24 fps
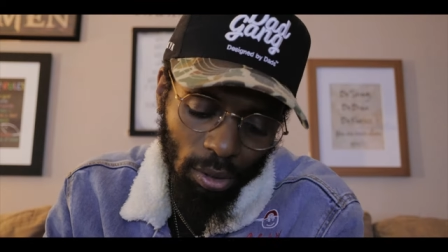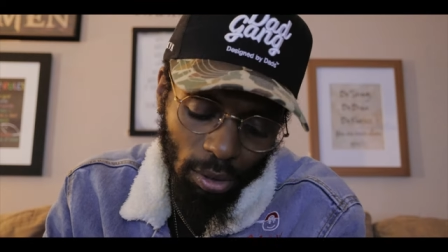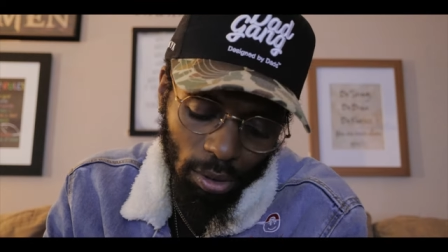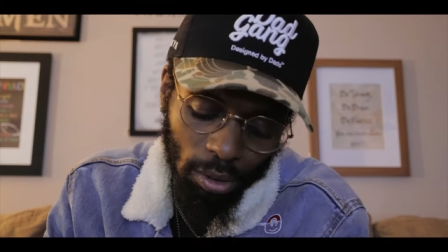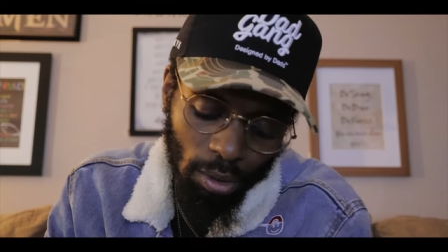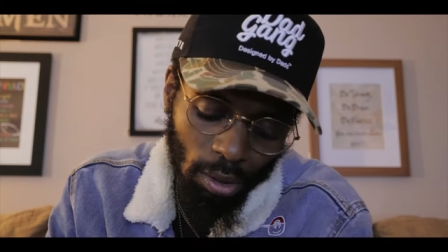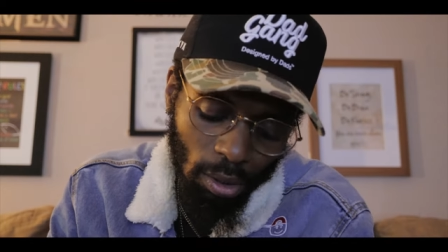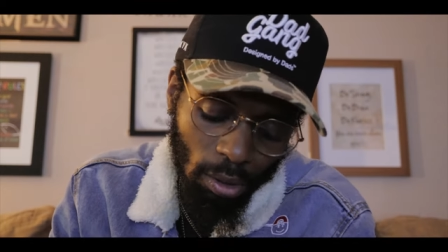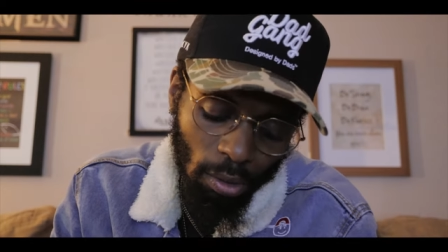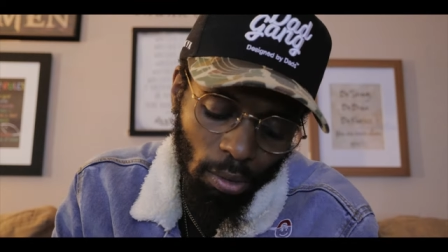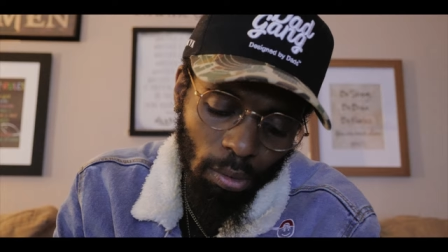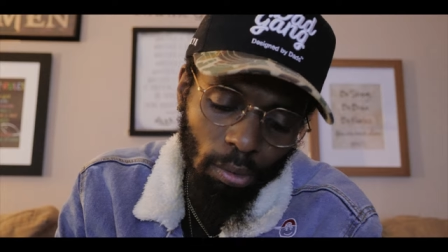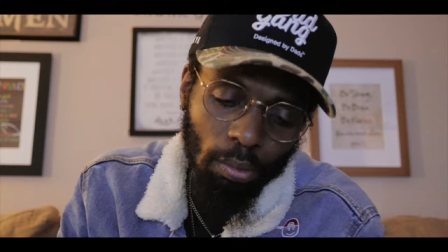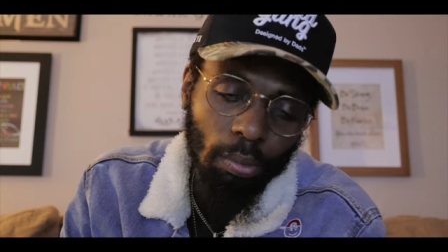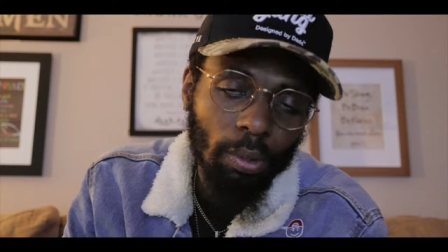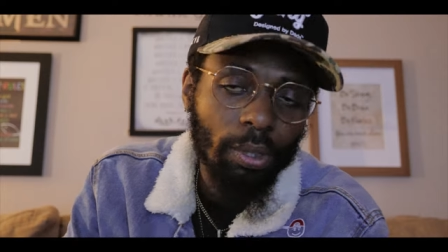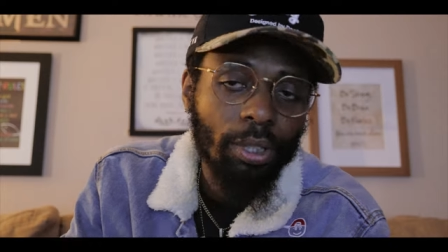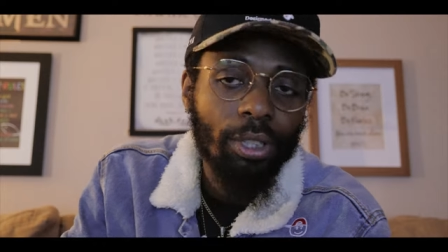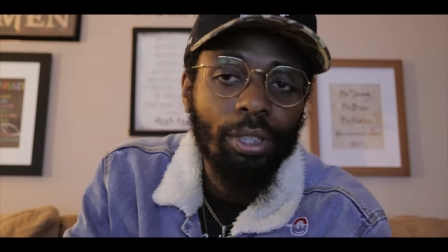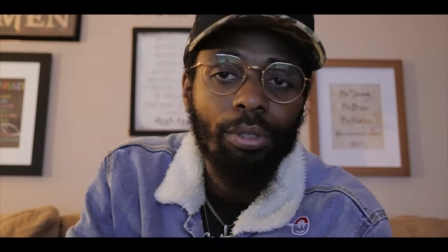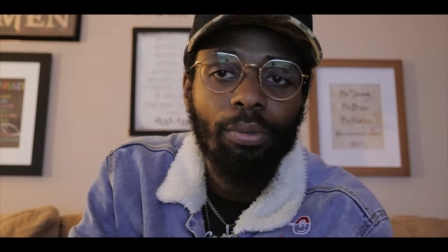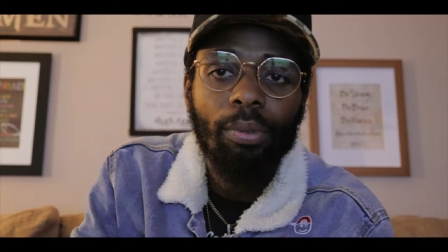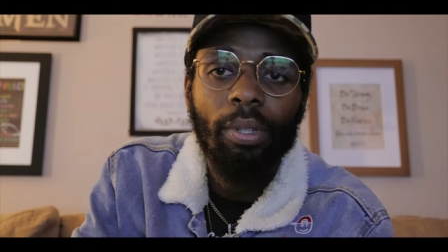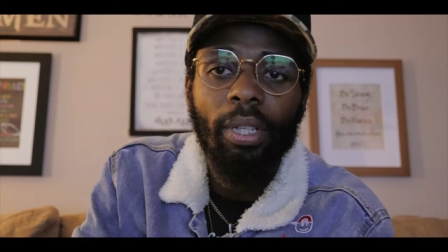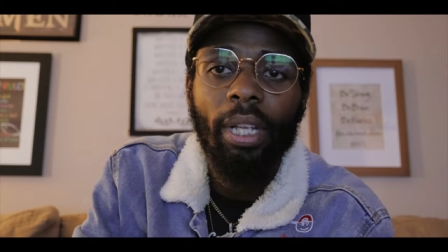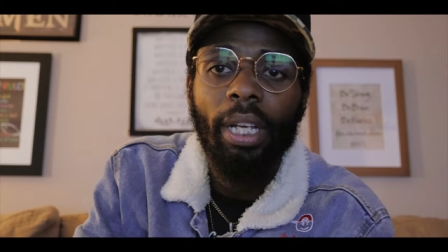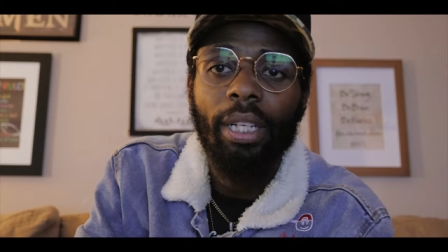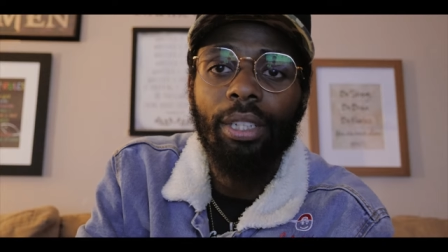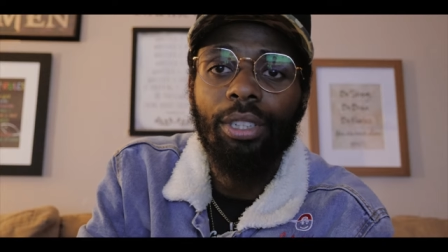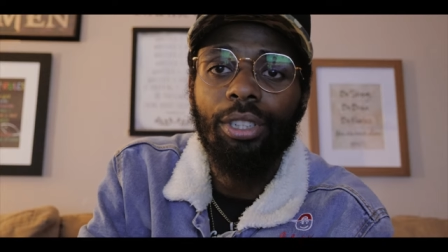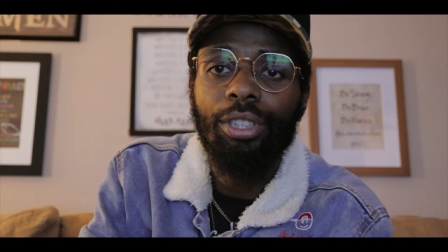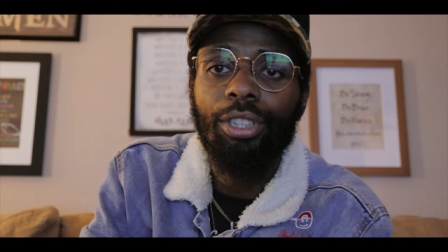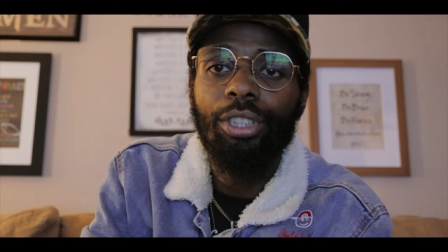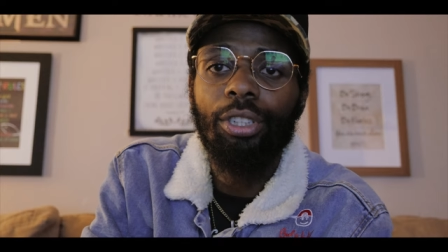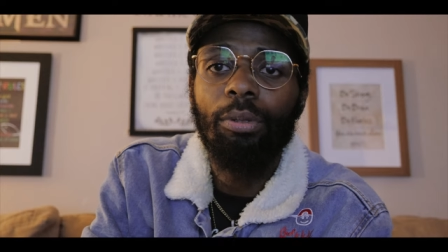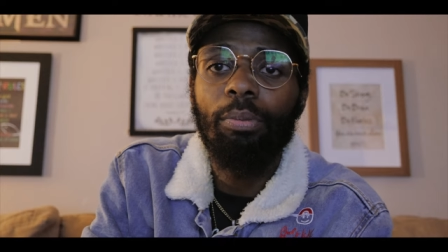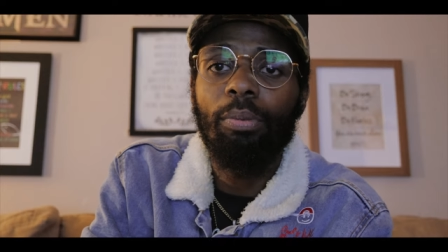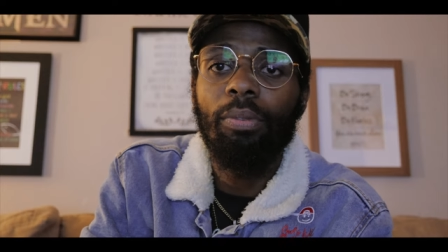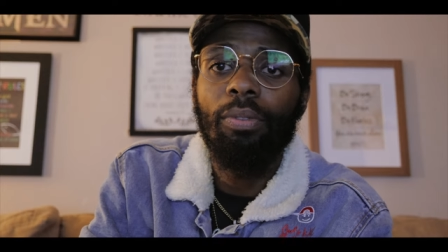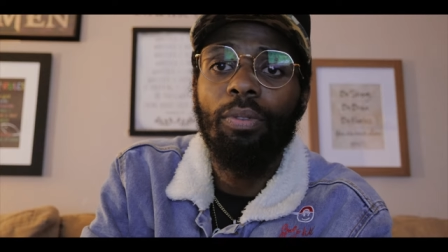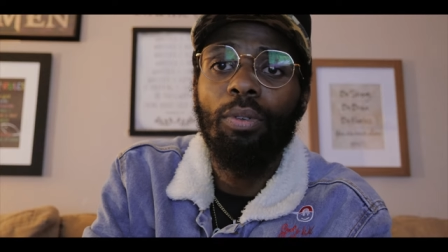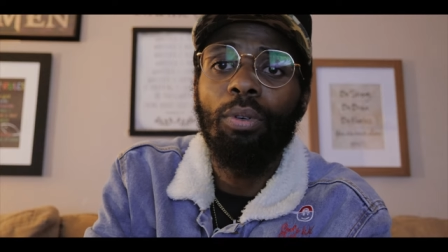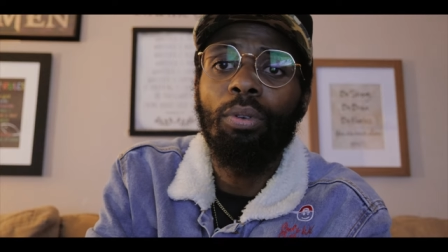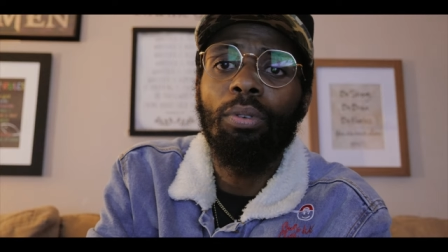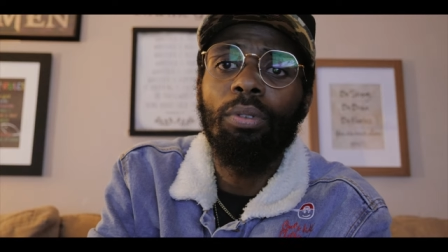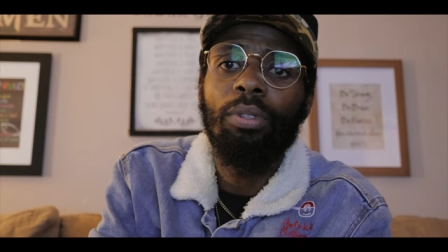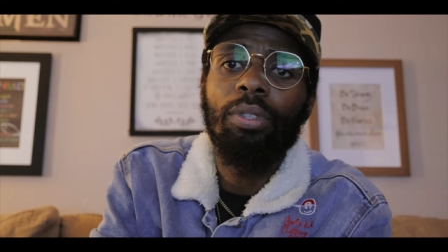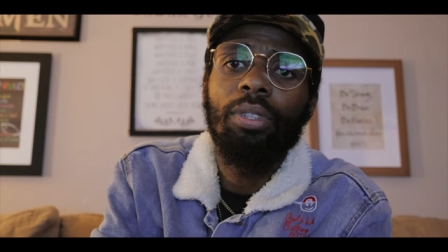you know, with your relationship, of
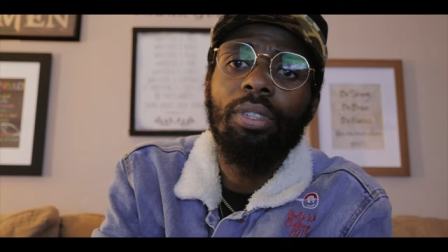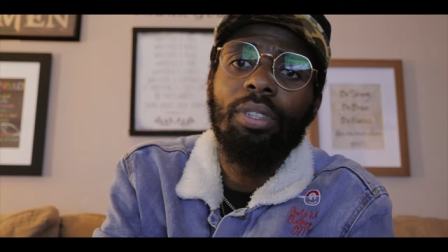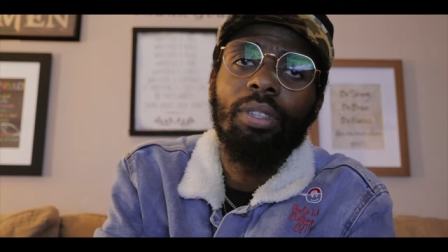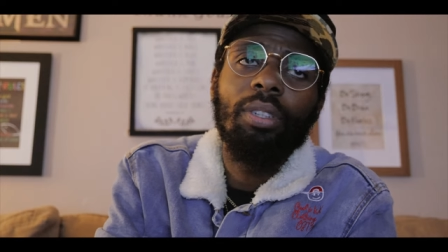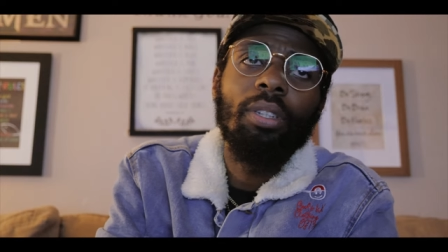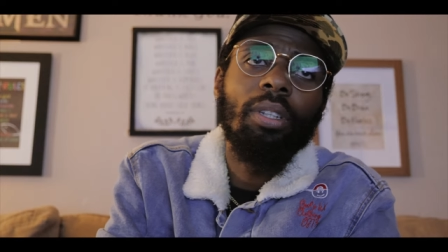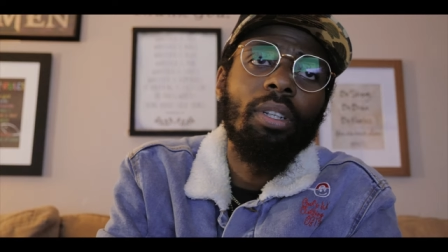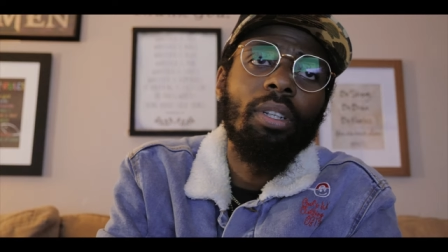course.